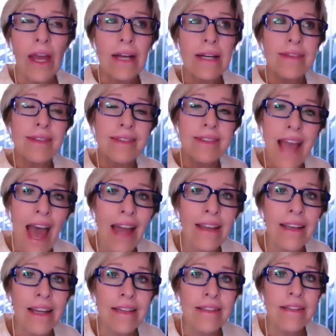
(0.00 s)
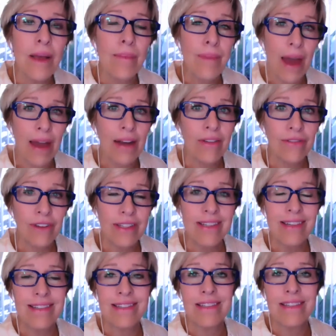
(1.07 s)
Sadness manifests
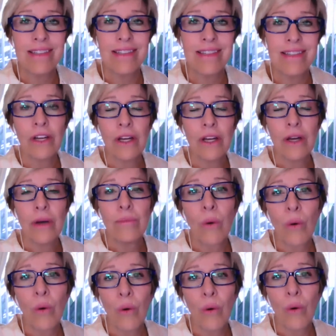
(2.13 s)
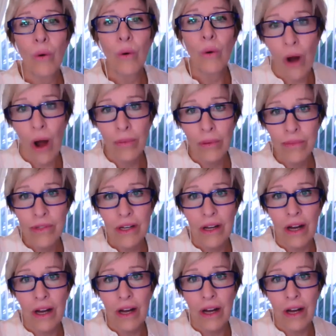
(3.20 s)
itself more in problems
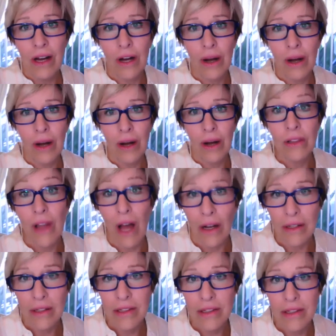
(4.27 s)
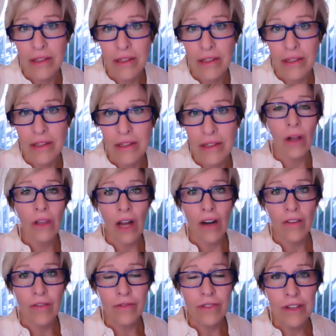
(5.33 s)
of the lungs. So a lot of
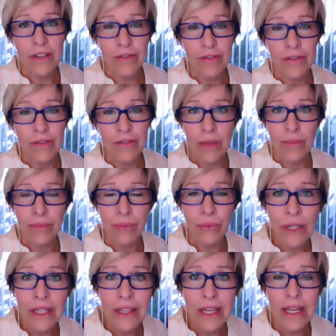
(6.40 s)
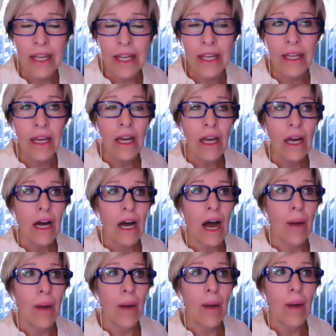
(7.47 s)
difficulty breathing.
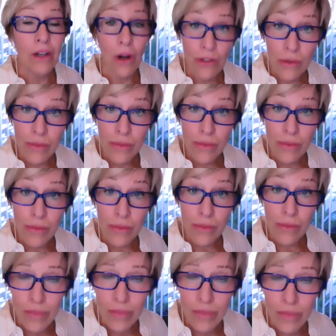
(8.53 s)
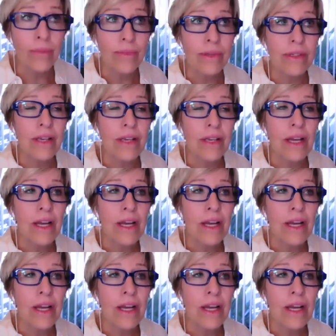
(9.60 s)
It can also be heart problems.